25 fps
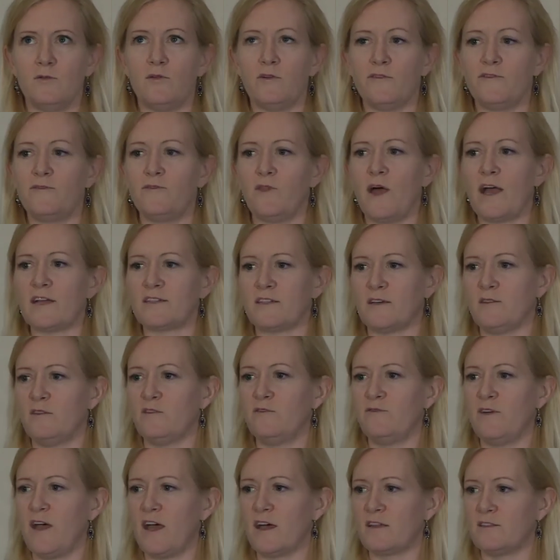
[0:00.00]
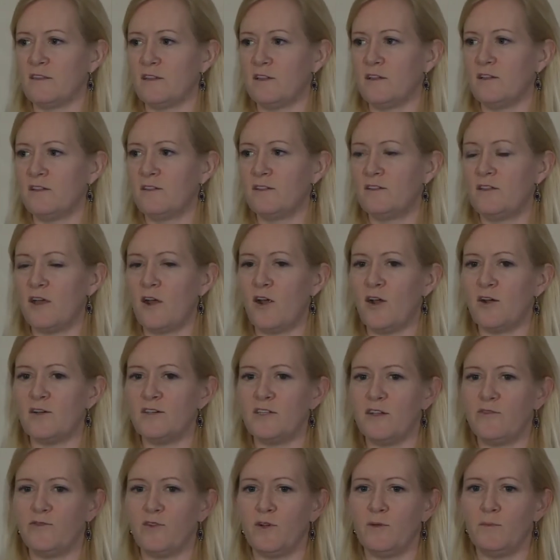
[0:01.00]
reflect on the fact that
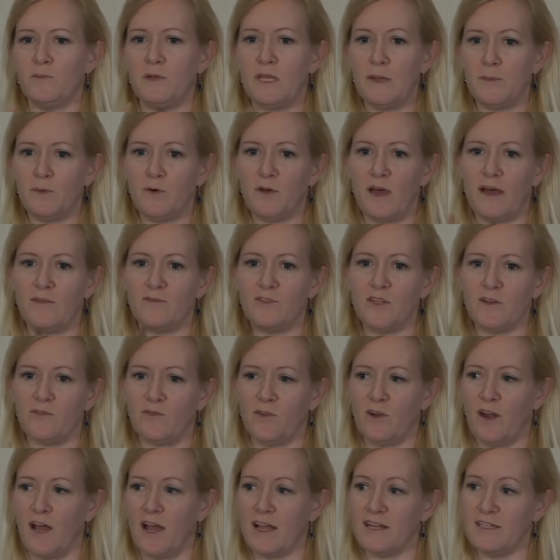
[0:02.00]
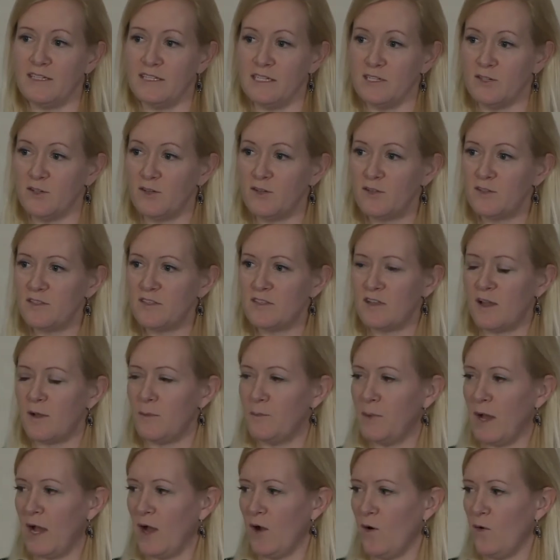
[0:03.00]
people have different ideals
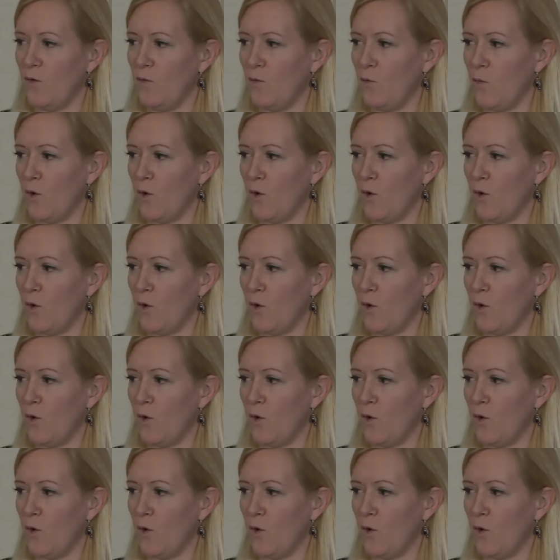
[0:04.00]
about